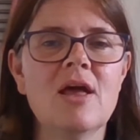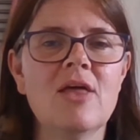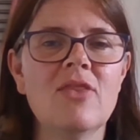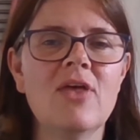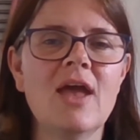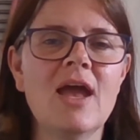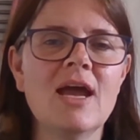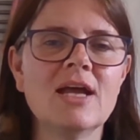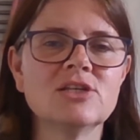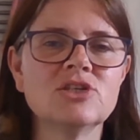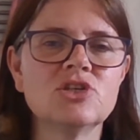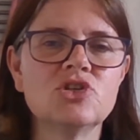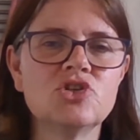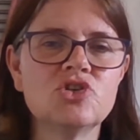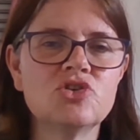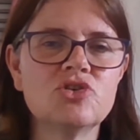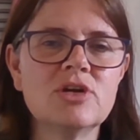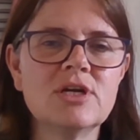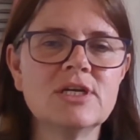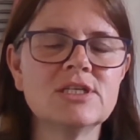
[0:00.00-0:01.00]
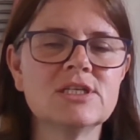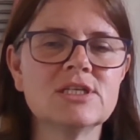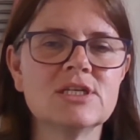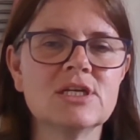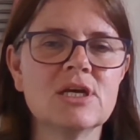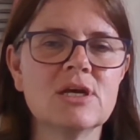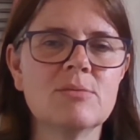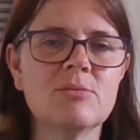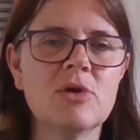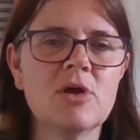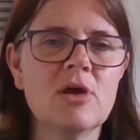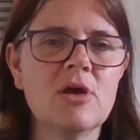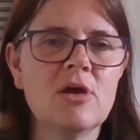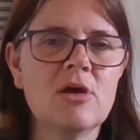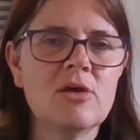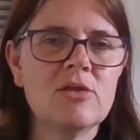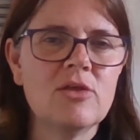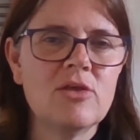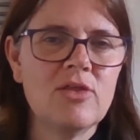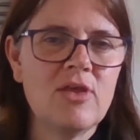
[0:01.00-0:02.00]
they had to trust Him
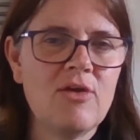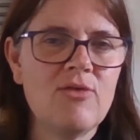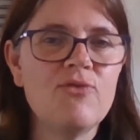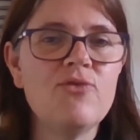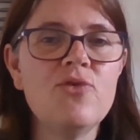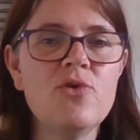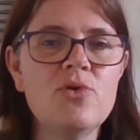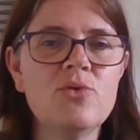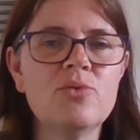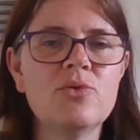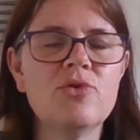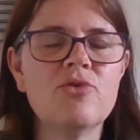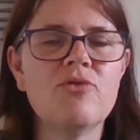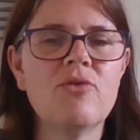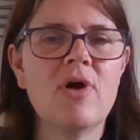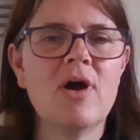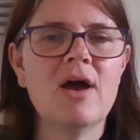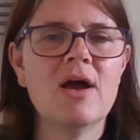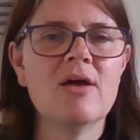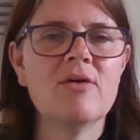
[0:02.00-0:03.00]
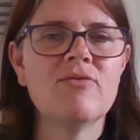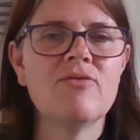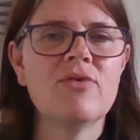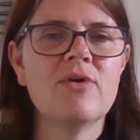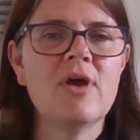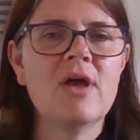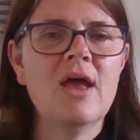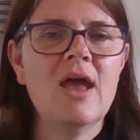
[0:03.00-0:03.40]
that their food would arrive,